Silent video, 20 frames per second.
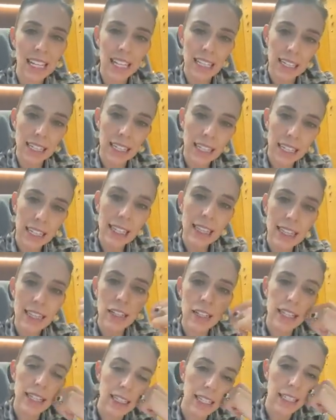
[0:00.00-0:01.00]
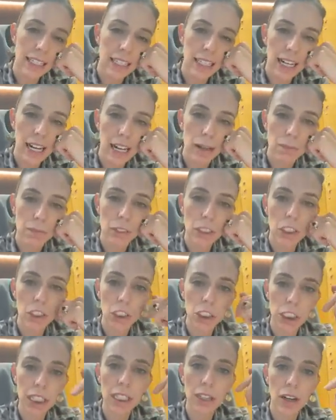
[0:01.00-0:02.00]
The key thing I think to
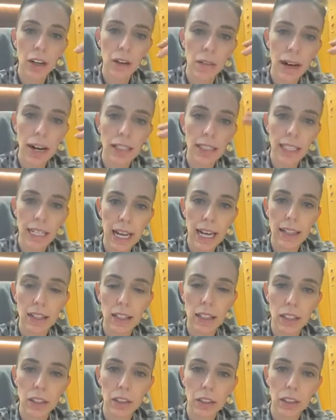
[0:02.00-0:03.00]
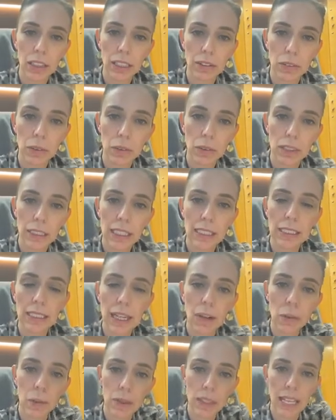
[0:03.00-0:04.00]
share around the other alert levels is
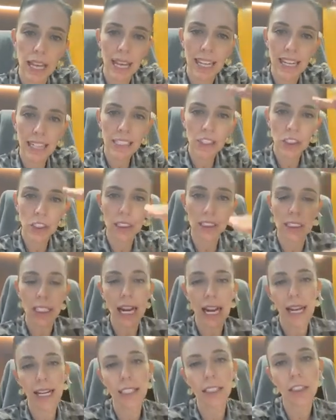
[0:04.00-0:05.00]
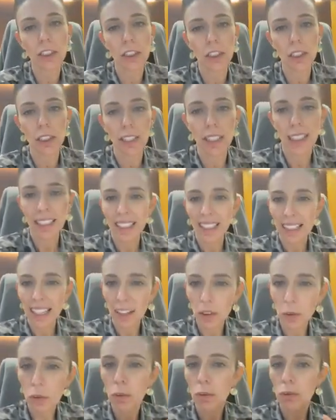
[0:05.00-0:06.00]
that at each stage, they
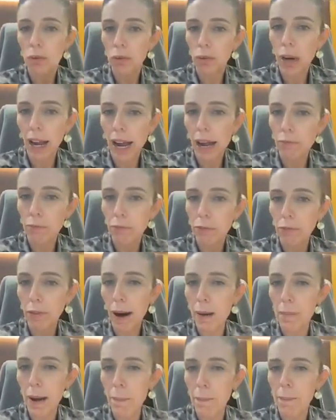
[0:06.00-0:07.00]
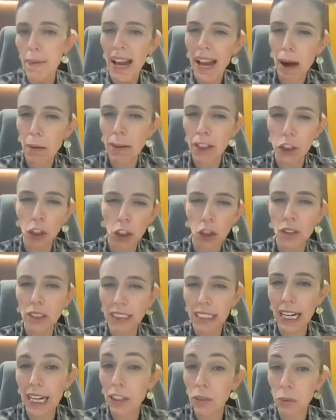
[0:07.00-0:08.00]
all frame up how much
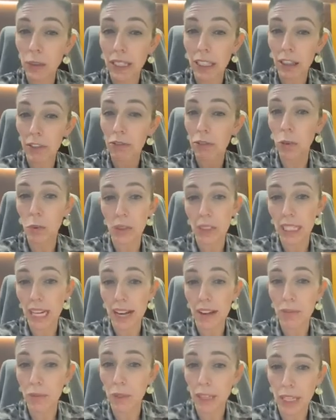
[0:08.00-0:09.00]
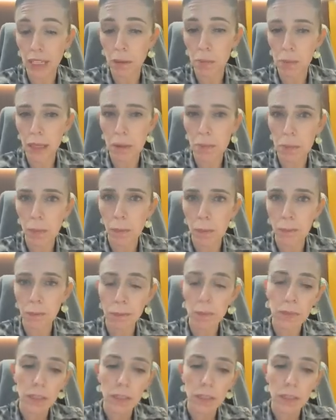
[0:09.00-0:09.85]
contact we can afford to have with other people.